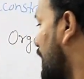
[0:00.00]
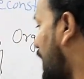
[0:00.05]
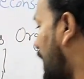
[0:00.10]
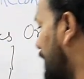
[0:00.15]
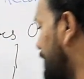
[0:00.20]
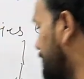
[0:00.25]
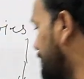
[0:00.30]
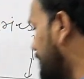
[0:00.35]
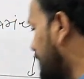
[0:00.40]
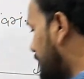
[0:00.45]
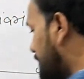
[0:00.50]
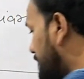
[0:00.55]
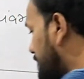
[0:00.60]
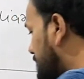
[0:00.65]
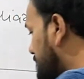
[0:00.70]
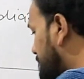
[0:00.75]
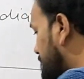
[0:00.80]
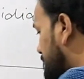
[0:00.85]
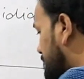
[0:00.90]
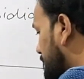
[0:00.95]
IBRD
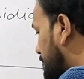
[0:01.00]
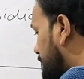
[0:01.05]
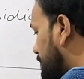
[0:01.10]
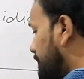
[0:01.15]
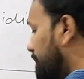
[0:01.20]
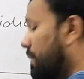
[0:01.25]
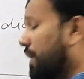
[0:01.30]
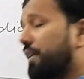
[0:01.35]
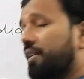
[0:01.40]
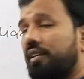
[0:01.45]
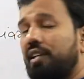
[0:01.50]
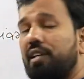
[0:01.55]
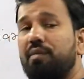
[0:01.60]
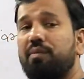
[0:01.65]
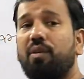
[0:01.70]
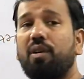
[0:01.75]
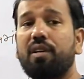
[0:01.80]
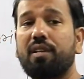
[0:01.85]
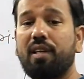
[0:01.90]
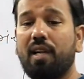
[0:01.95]
is basically working
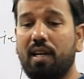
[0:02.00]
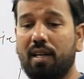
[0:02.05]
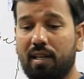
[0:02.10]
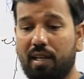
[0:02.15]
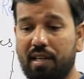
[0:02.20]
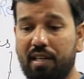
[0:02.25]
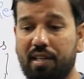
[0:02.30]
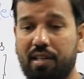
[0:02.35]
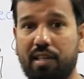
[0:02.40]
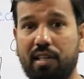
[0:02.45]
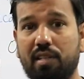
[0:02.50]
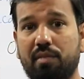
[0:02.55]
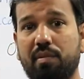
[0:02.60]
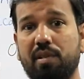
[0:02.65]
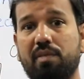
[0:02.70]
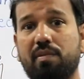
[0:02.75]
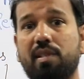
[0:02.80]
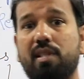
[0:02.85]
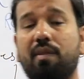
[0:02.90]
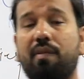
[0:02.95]
for the countries
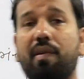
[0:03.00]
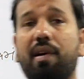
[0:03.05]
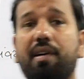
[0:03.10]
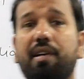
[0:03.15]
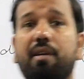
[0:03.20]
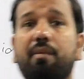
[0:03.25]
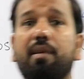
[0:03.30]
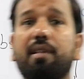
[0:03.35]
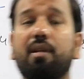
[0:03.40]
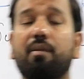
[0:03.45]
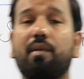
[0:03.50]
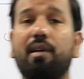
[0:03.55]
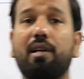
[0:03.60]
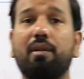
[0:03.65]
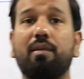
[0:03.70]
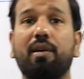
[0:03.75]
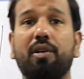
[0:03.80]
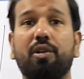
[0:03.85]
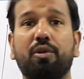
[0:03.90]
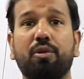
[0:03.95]
which was affected by the
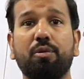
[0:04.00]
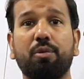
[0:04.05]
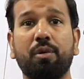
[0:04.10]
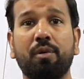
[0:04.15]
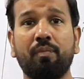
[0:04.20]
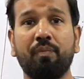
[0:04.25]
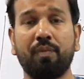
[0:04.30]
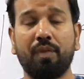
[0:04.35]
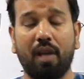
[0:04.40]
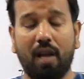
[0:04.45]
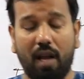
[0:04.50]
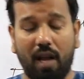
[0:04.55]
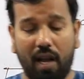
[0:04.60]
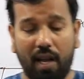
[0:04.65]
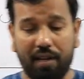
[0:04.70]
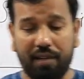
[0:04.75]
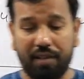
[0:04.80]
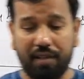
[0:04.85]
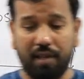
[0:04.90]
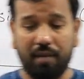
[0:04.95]
World War II,
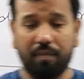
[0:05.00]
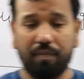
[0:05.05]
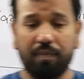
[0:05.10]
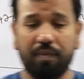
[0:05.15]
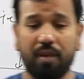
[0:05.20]
and